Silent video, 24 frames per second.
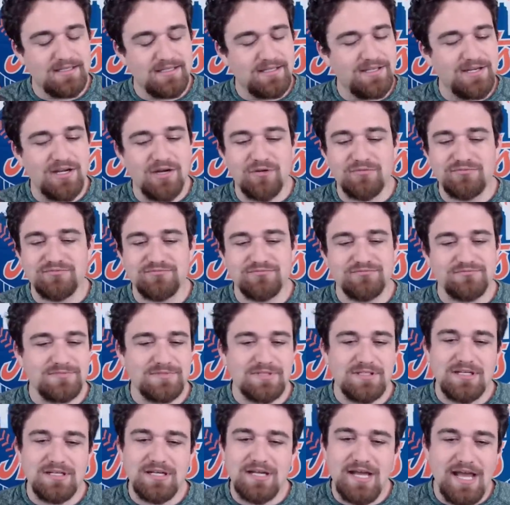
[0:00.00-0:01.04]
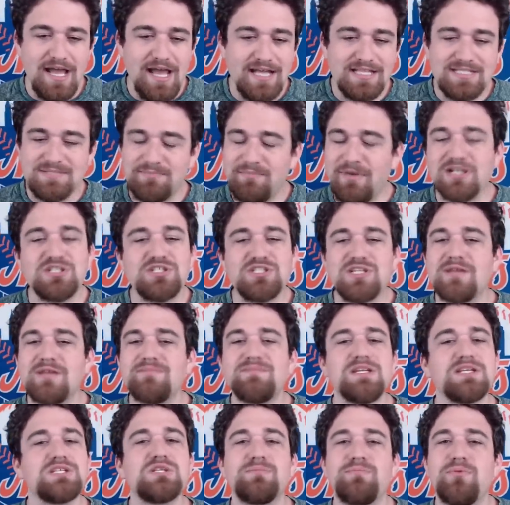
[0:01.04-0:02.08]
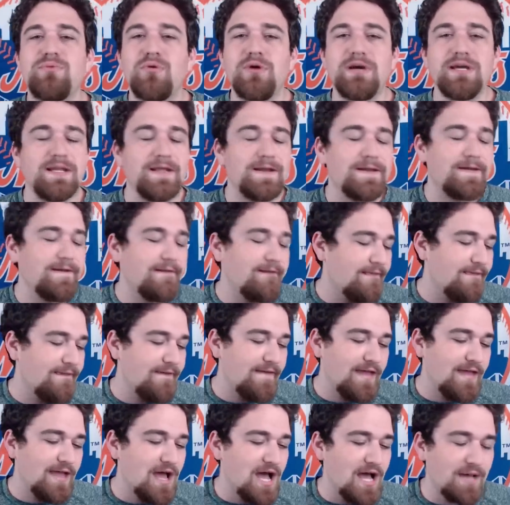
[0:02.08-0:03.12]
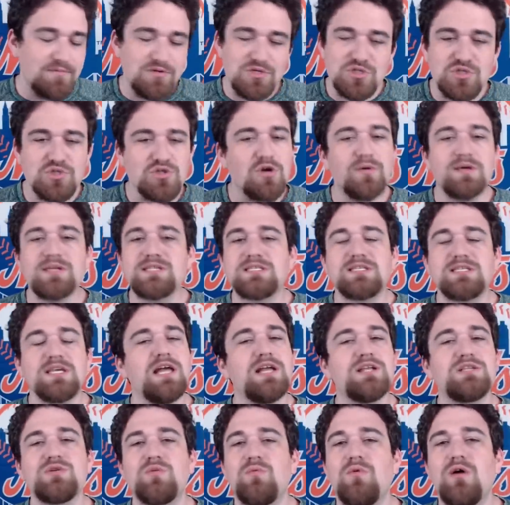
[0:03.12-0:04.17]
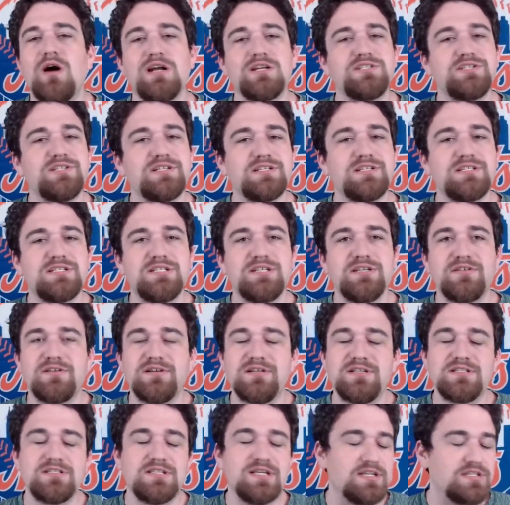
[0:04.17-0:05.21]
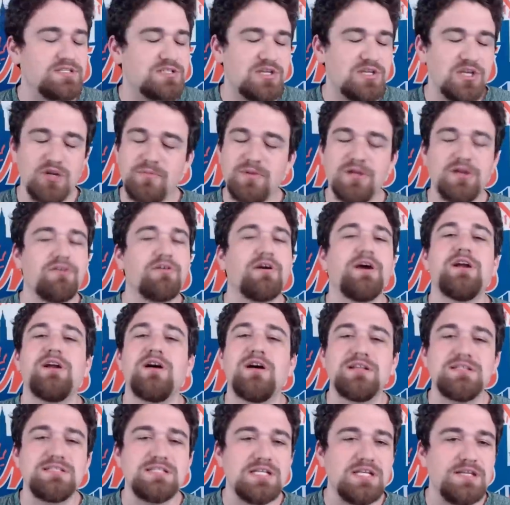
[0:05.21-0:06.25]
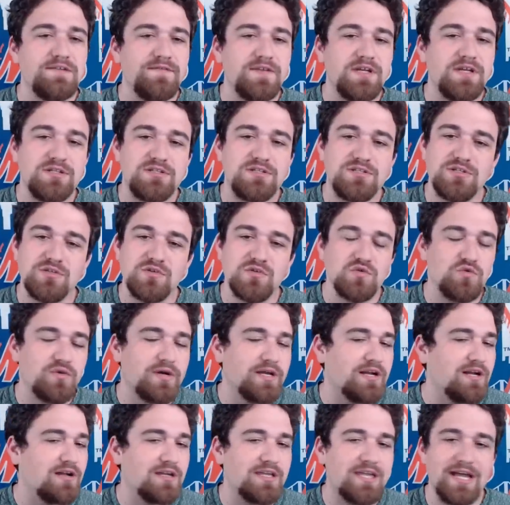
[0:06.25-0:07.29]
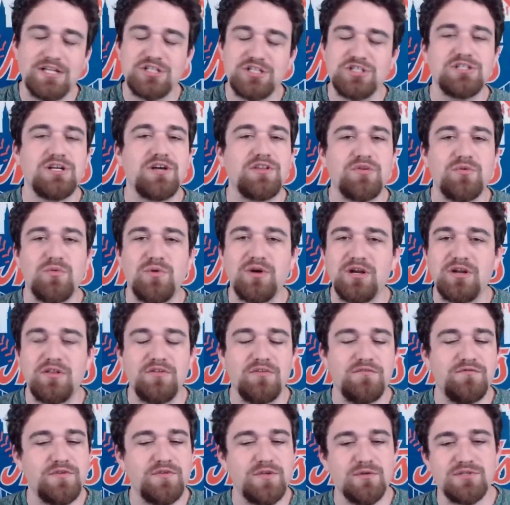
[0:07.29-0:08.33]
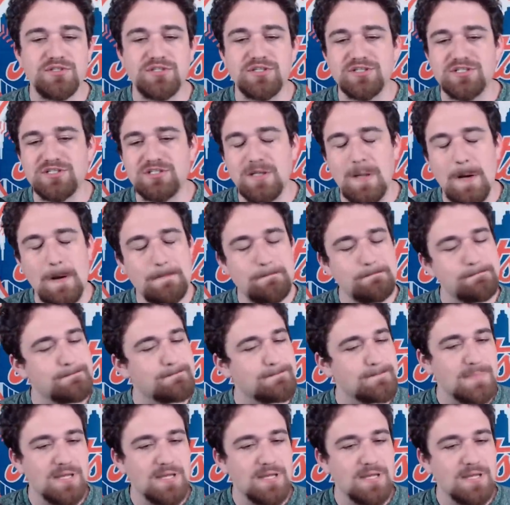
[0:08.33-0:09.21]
you know, as much as I'm disappointed, I'm so excited to watch this series. It's going to be great on TV too. And I'll catch another one in the future. So